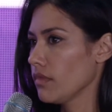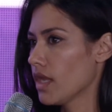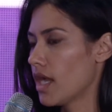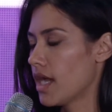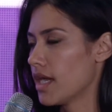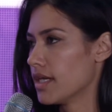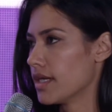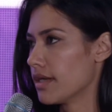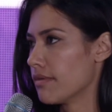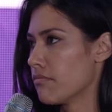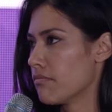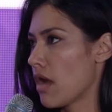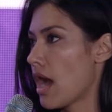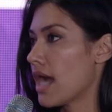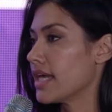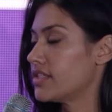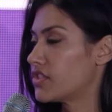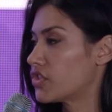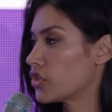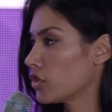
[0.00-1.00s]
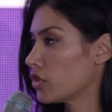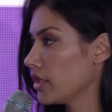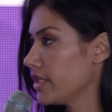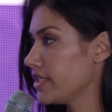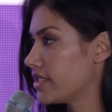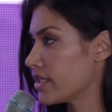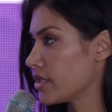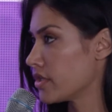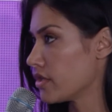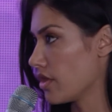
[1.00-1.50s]
I
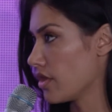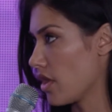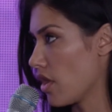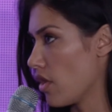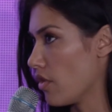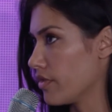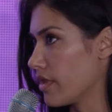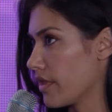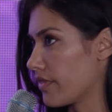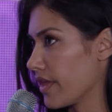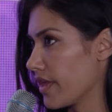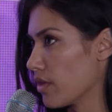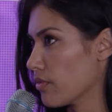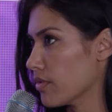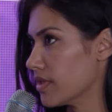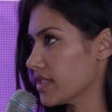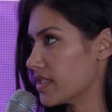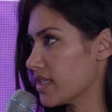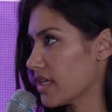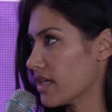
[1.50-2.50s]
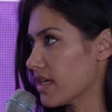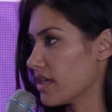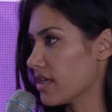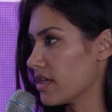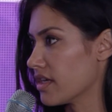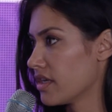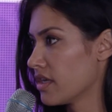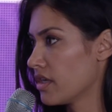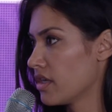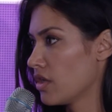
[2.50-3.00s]
certainly didn't know that there was
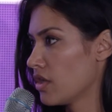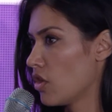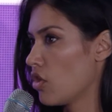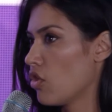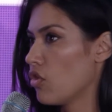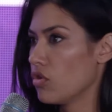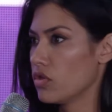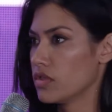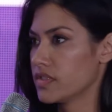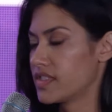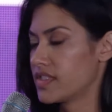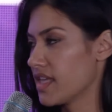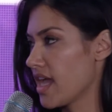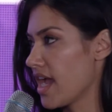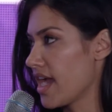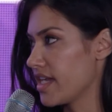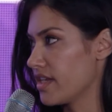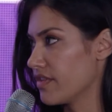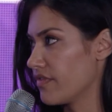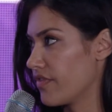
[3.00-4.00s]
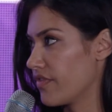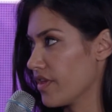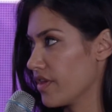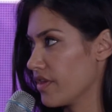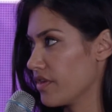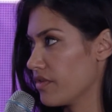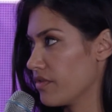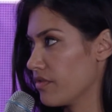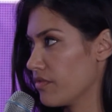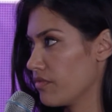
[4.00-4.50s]
a whole side of
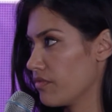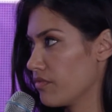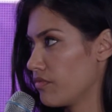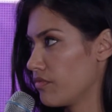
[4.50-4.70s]
the